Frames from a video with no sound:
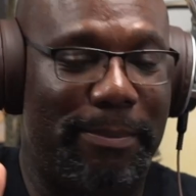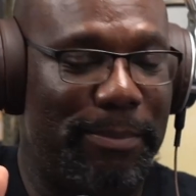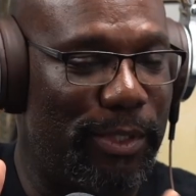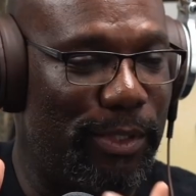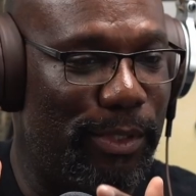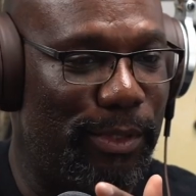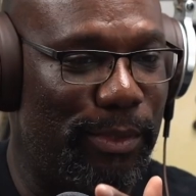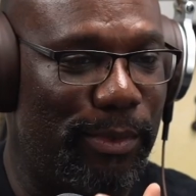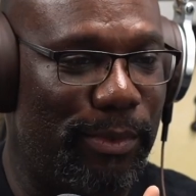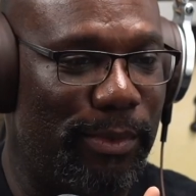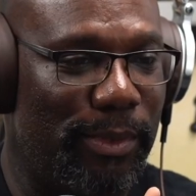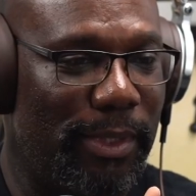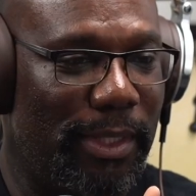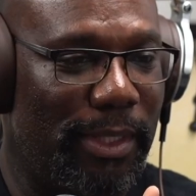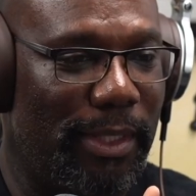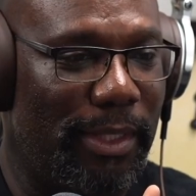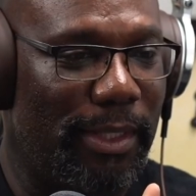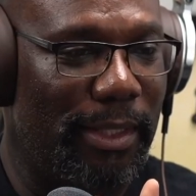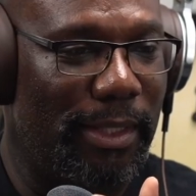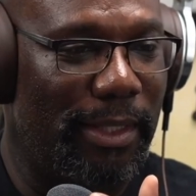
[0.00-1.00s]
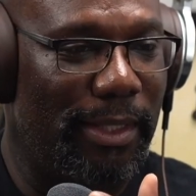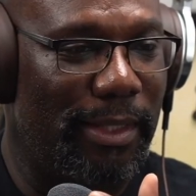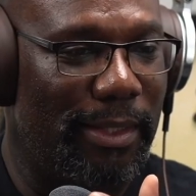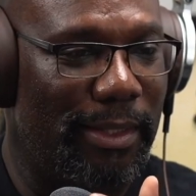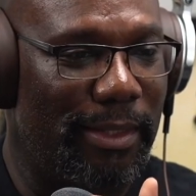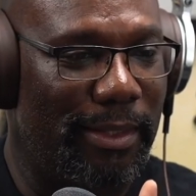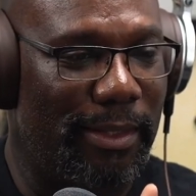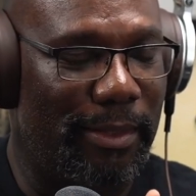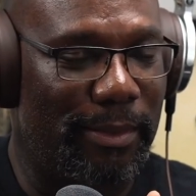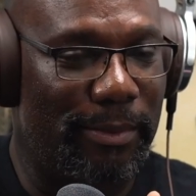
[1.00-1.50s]
up to,
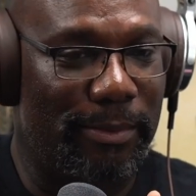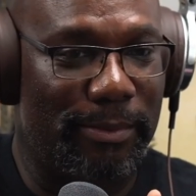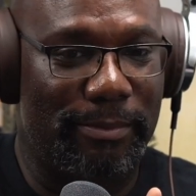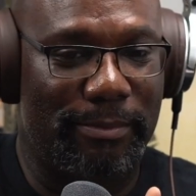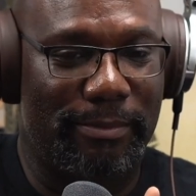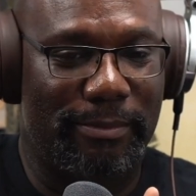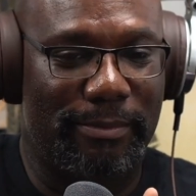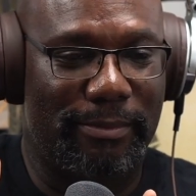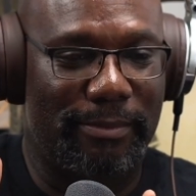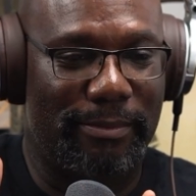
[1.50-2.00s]
you know,